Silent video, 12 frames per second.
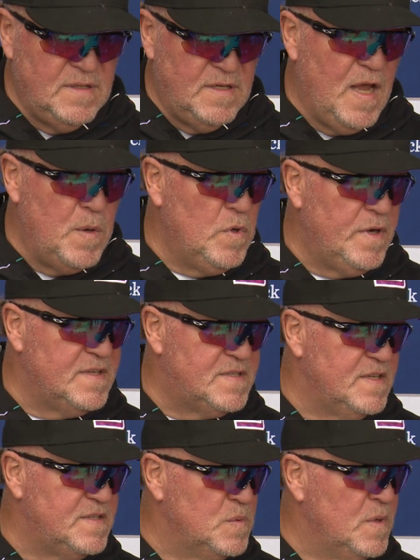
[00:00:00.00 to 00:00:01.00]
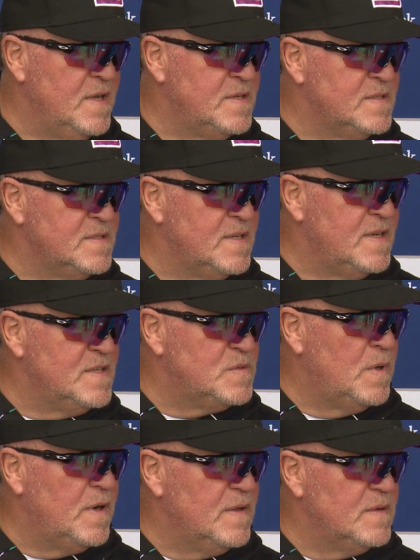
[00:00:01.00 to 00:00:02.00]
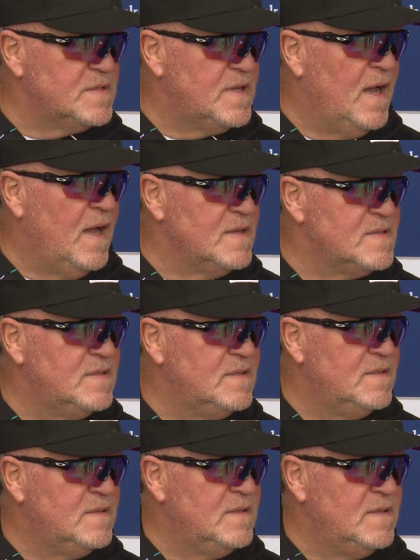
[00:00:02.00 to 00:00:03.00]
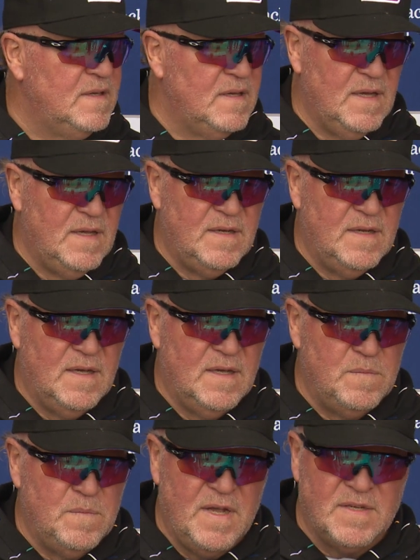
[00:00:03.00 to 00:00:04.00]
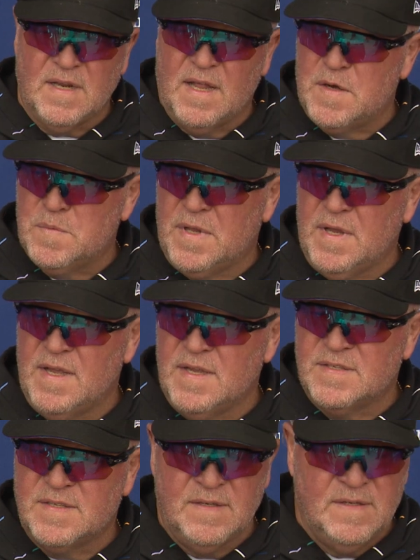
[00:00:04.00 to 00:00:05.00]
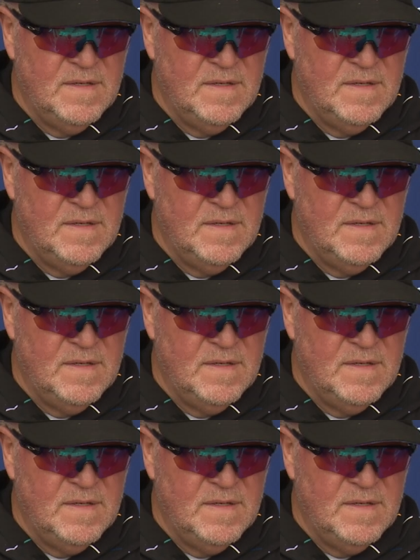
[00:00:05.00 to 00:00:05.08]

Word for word: game-winning situations, and he's one of those guys, and uh, makes a lot of plays.